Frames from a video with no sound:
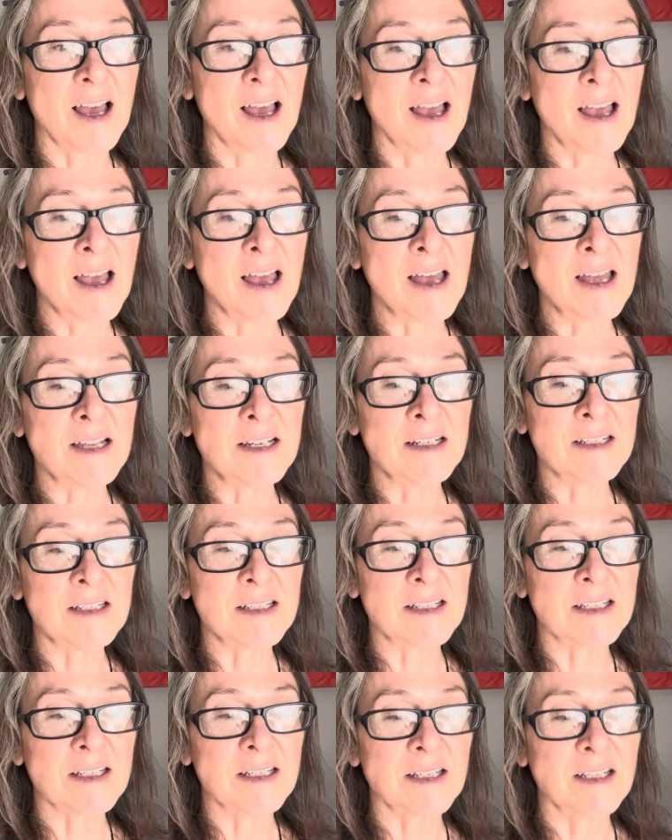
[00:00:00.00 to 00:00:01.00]
And
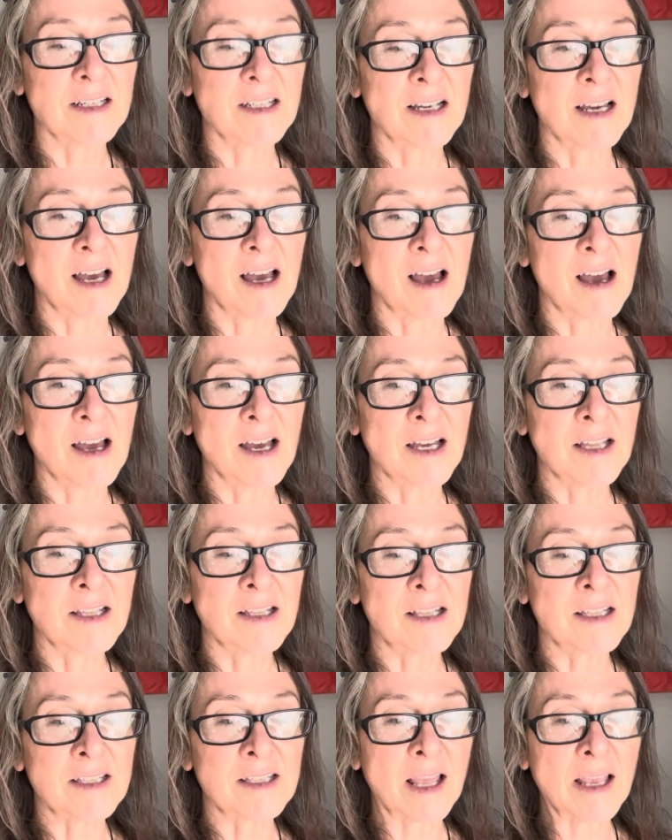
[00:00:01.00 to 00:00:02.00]

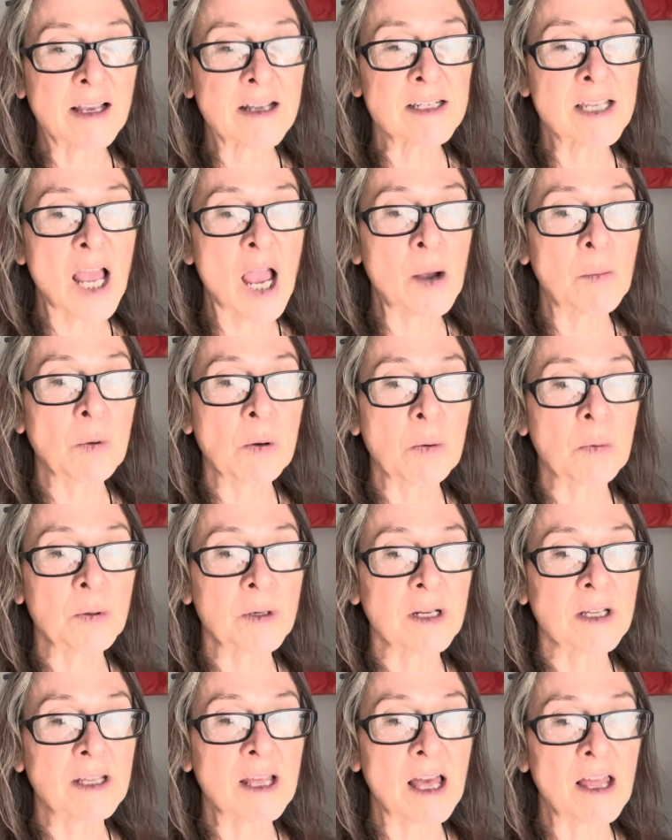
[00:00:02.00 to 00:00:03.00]
the second time we were
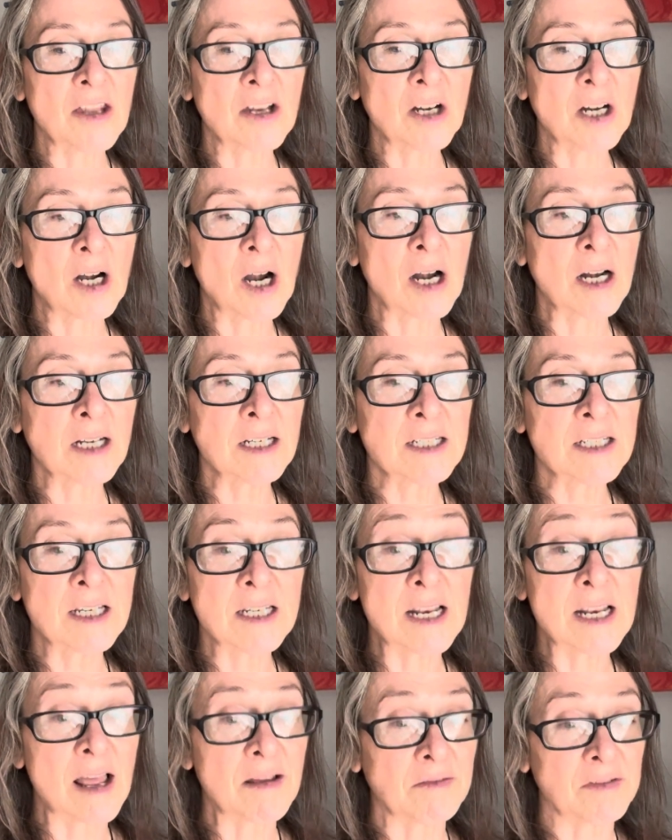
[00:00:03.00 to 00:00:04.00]
together, I
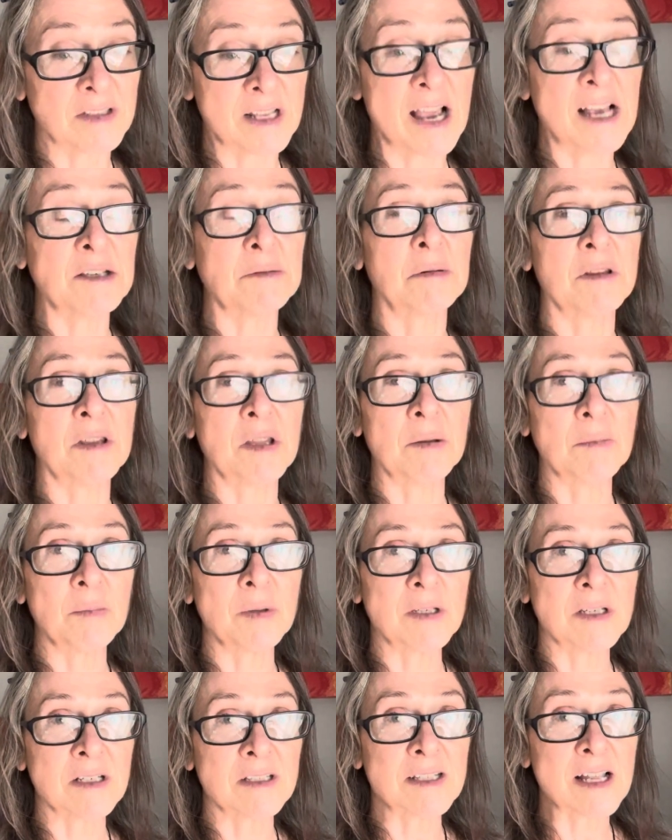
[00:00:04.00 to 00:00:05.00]
didn't have sex with him
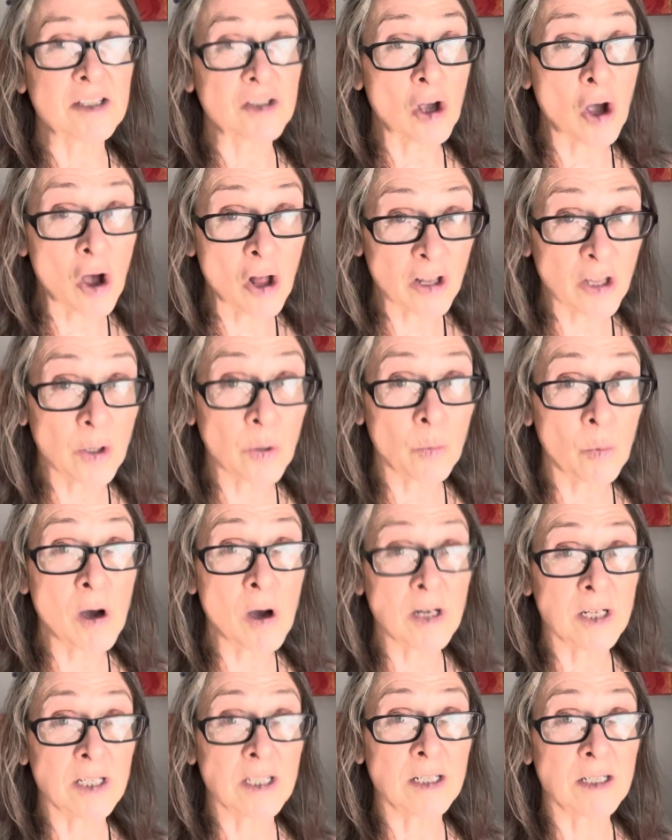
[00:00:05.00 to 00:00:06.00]
because that's all he
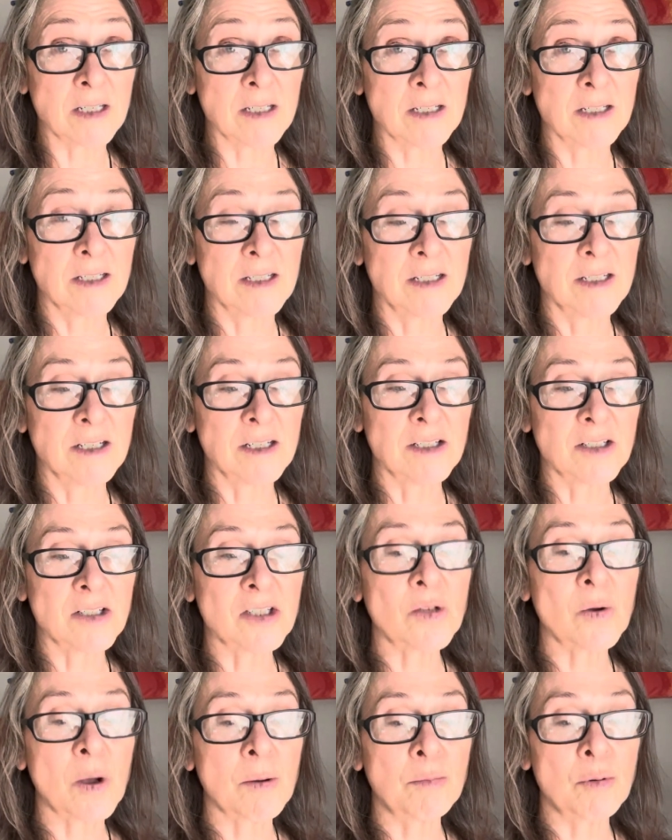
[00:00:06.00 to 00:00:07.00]
wanted.
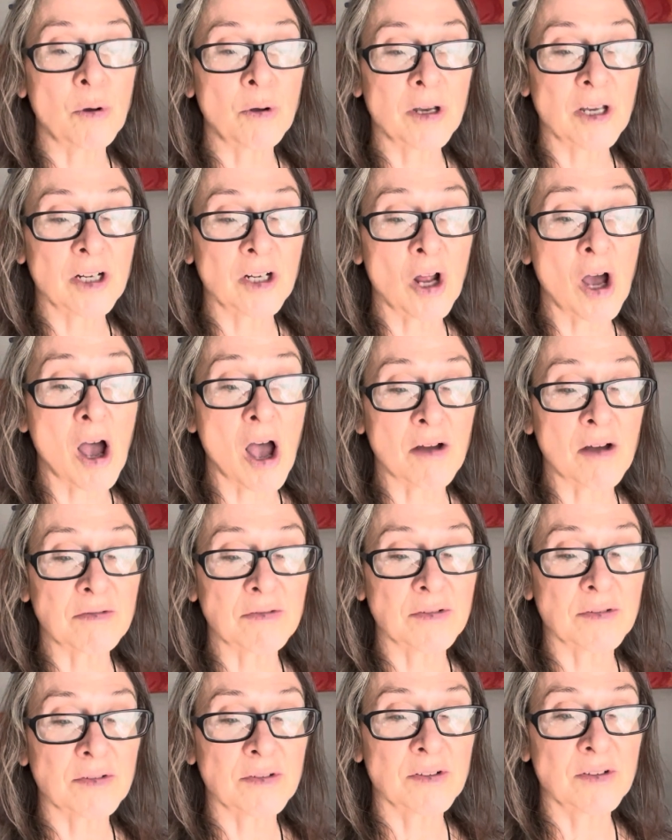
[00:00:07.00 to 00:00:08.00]
So I broke it off.